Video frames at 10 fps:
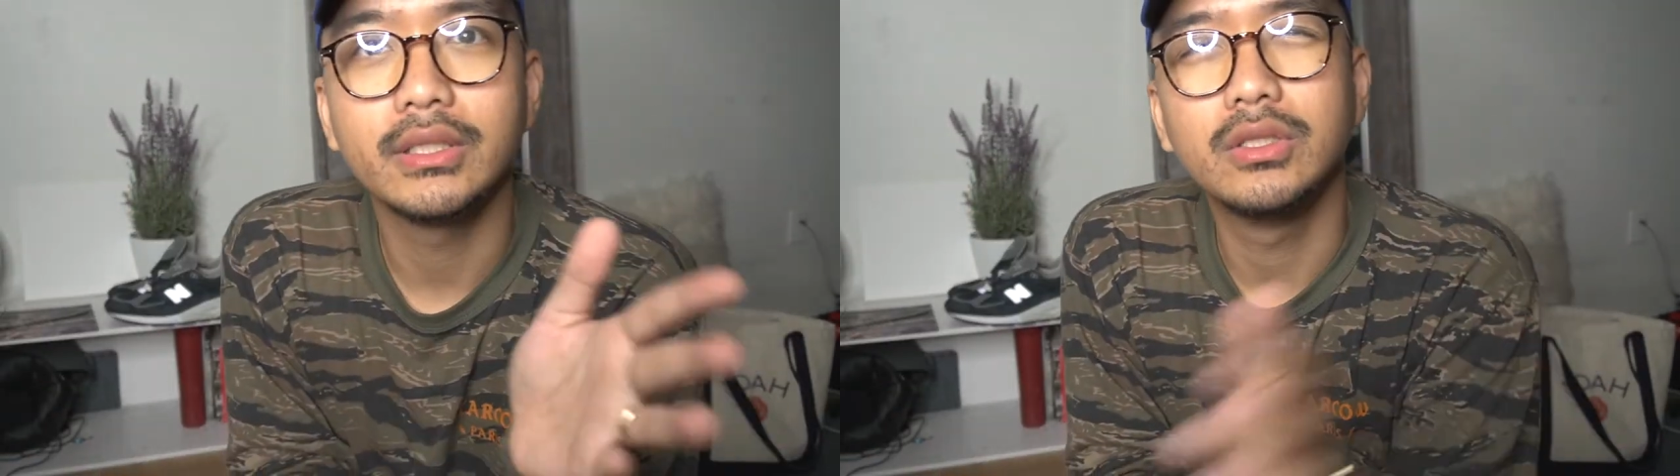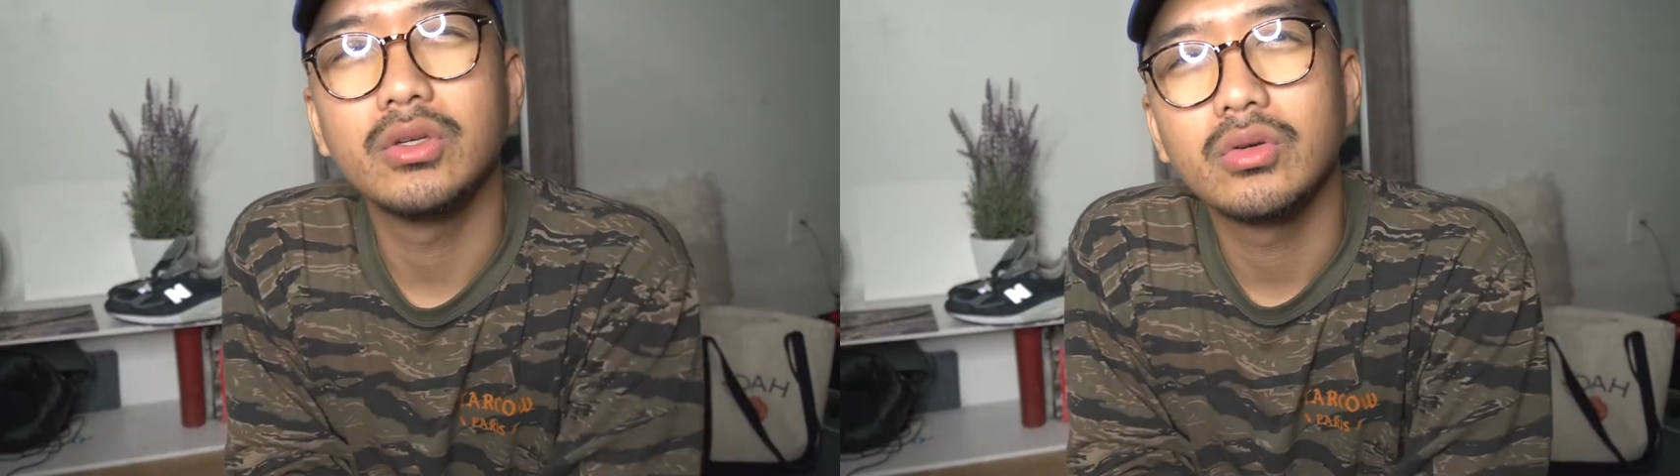
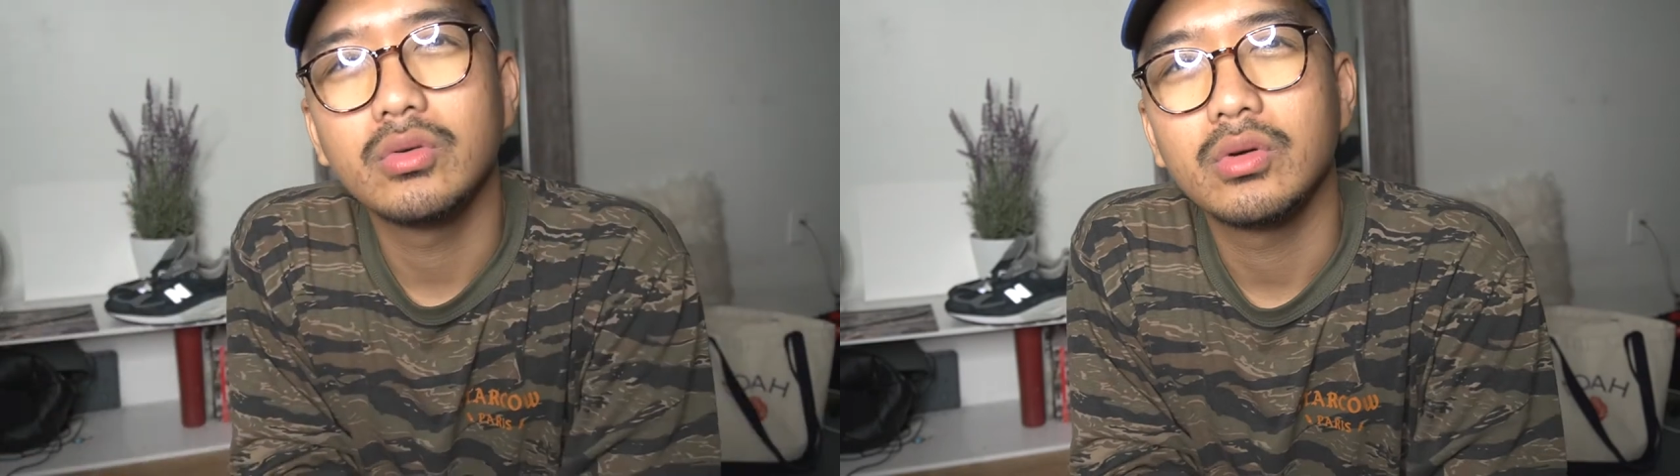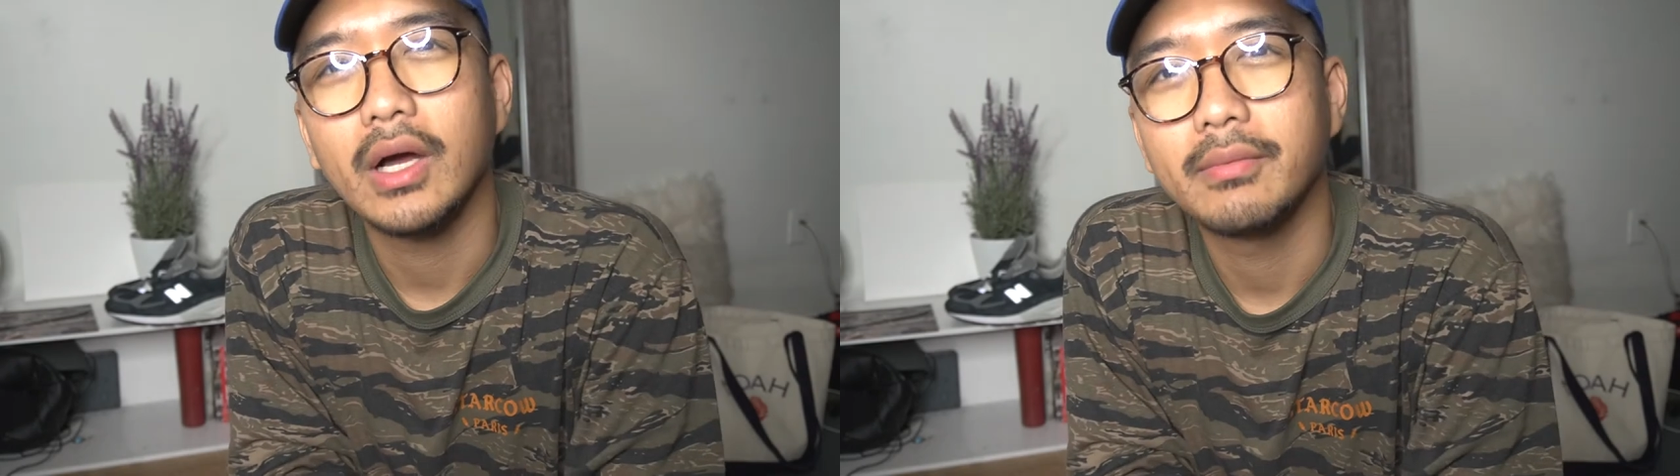
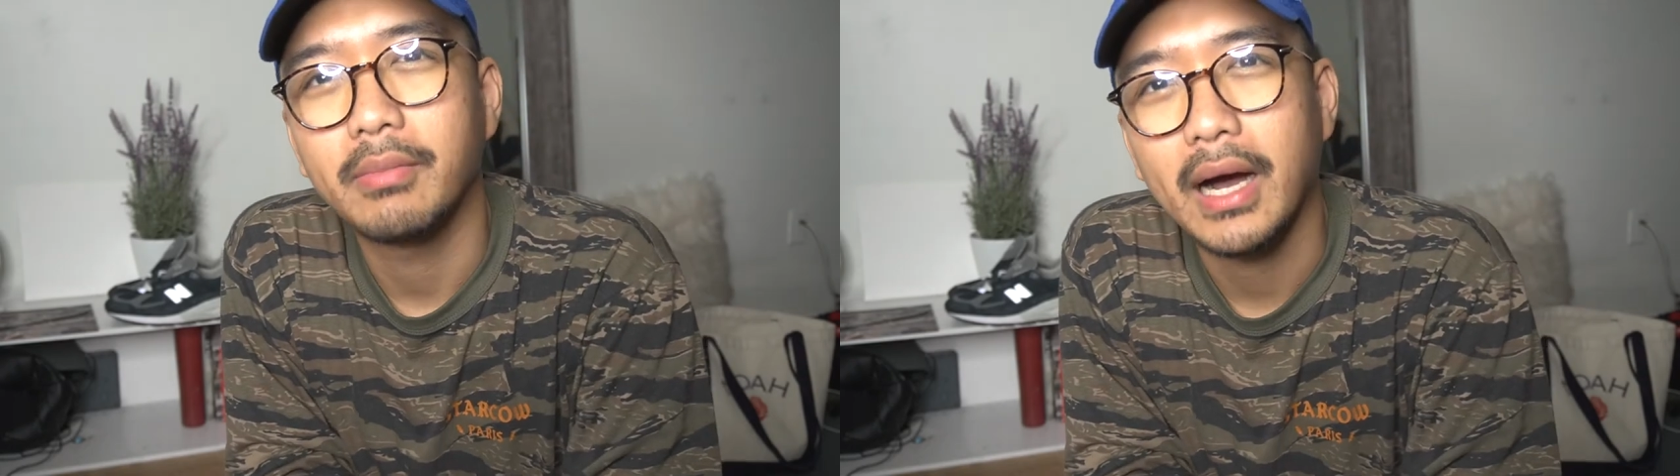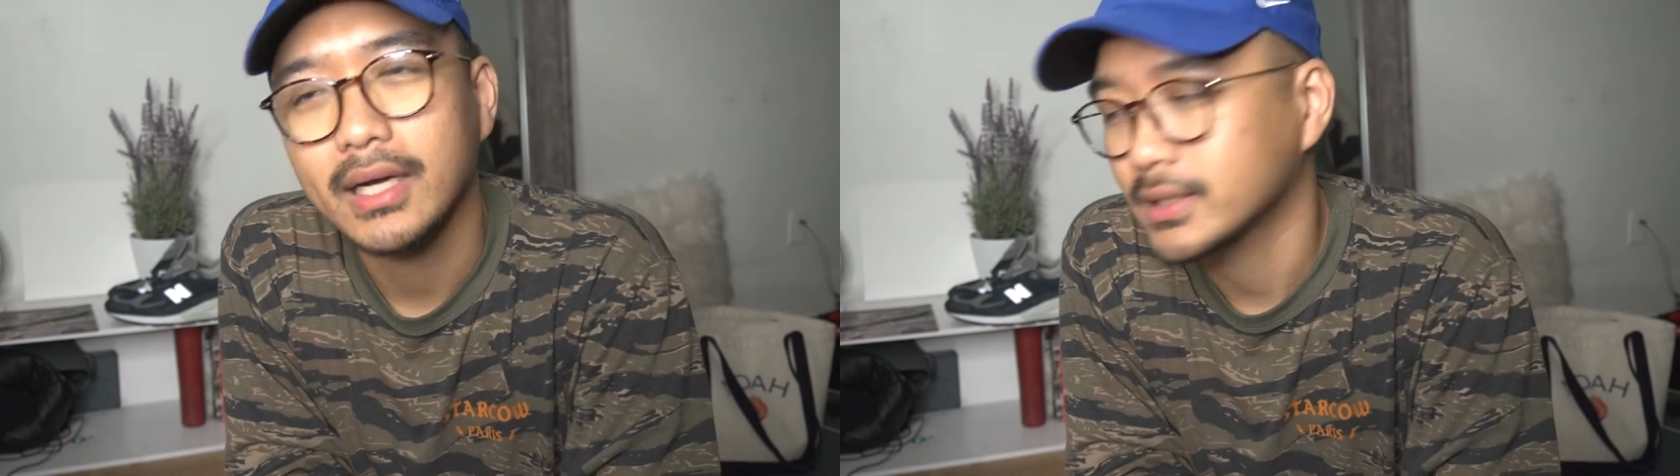do
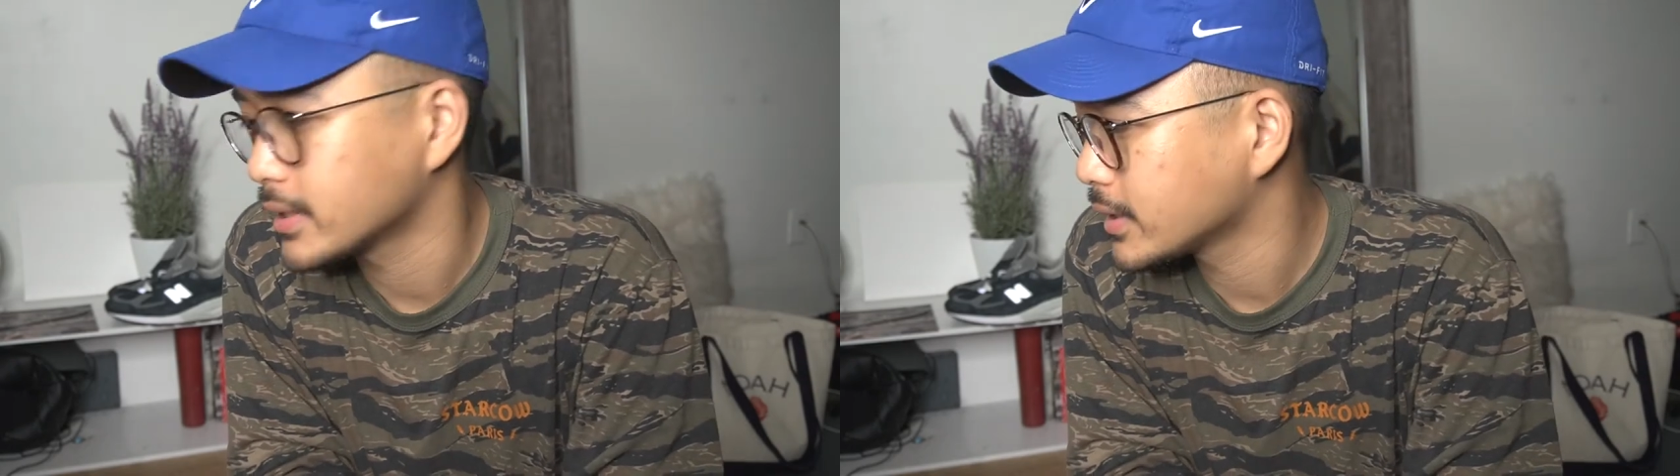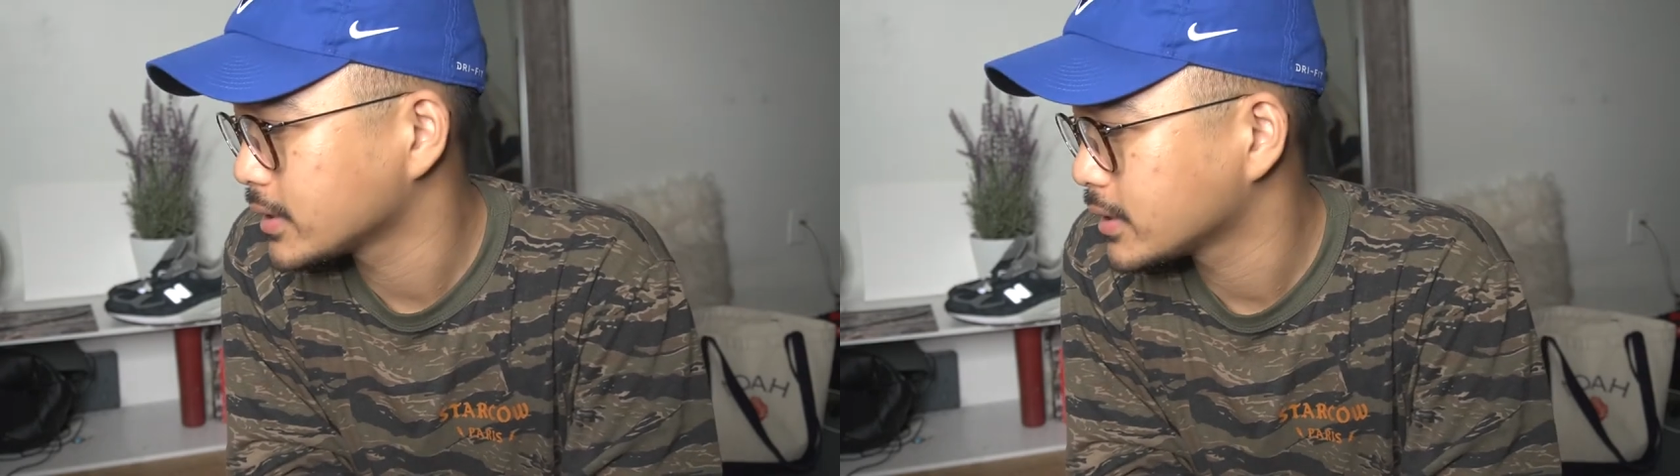
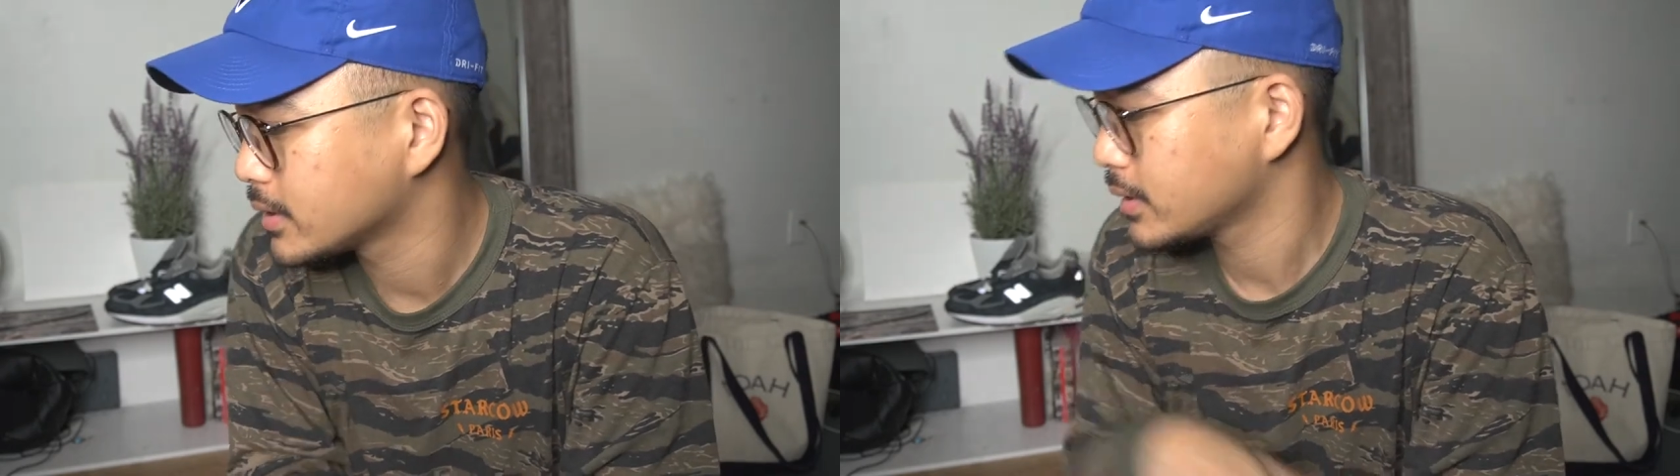unboxings